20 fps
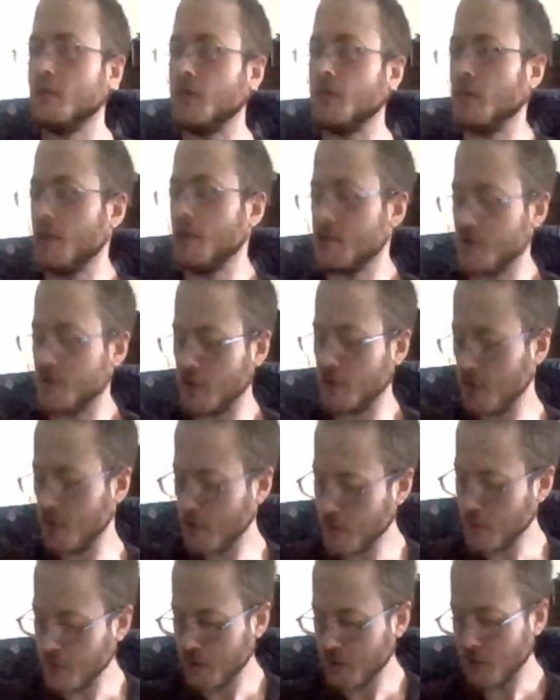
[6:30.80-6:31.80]
edition.
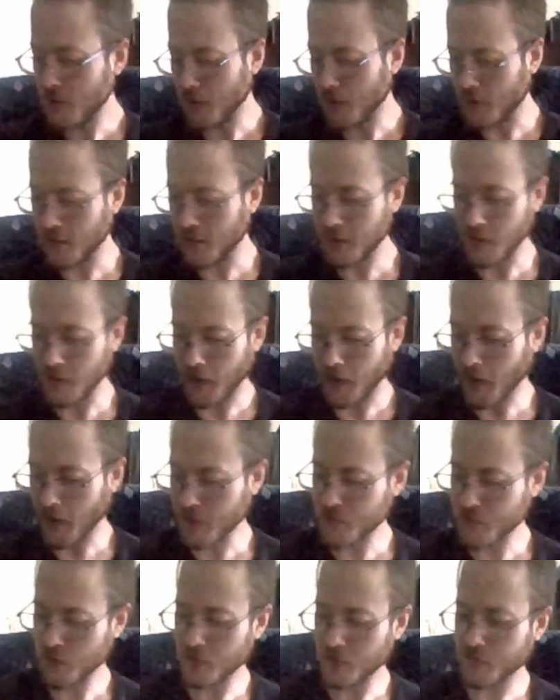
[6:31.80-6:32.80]
Like,
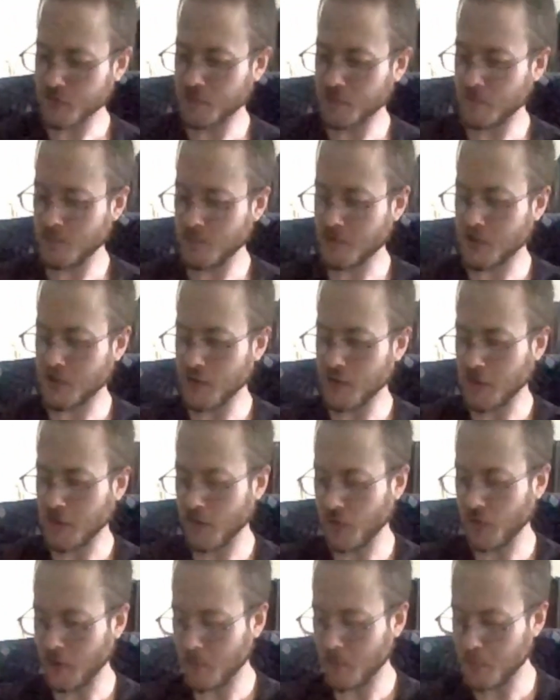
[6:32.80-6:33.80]
actual
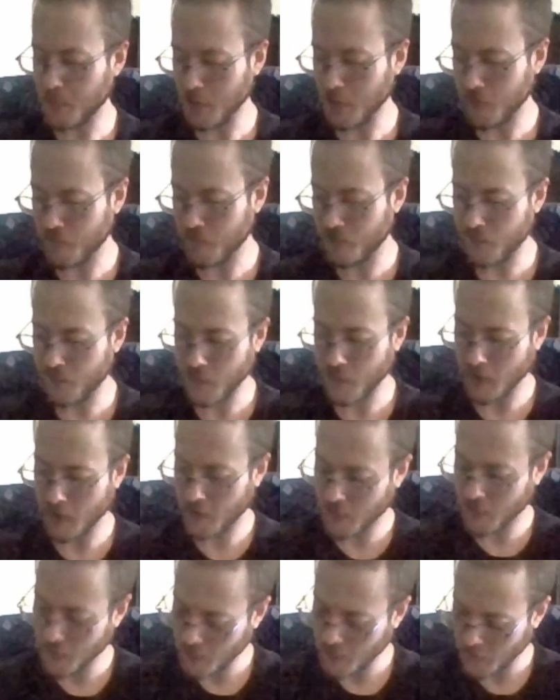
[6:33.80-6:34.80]
goodies that are pretty
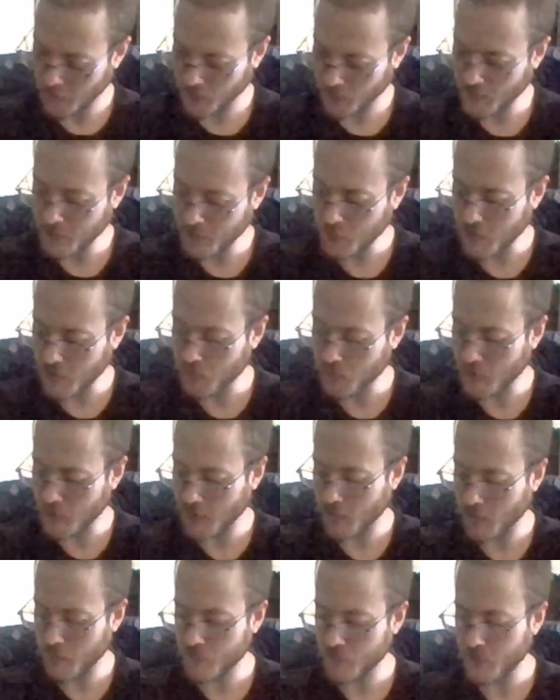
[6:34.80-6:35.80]
fun. And then we even
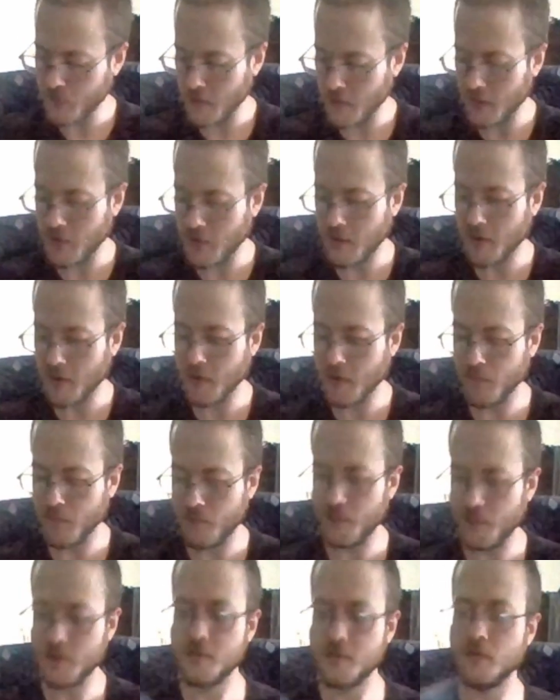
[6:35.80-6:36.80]
have an
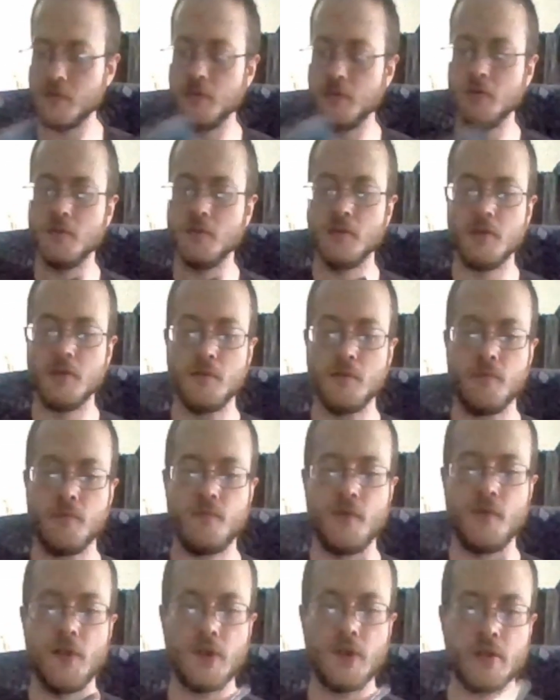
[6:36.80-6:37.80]
official
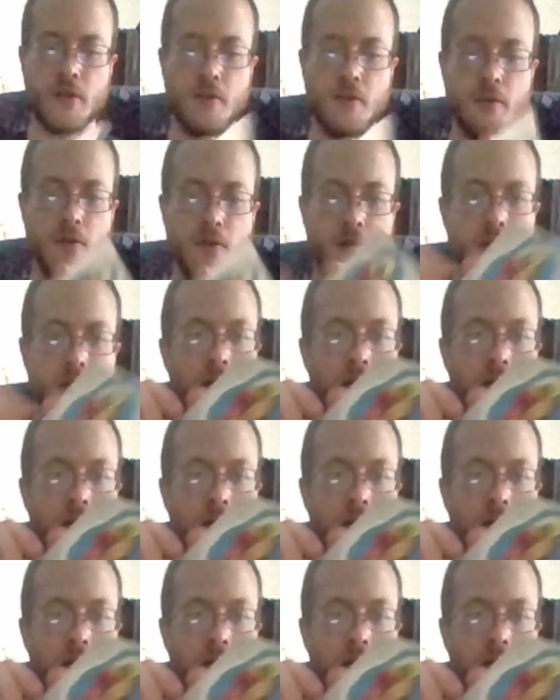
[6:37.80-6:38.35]
physical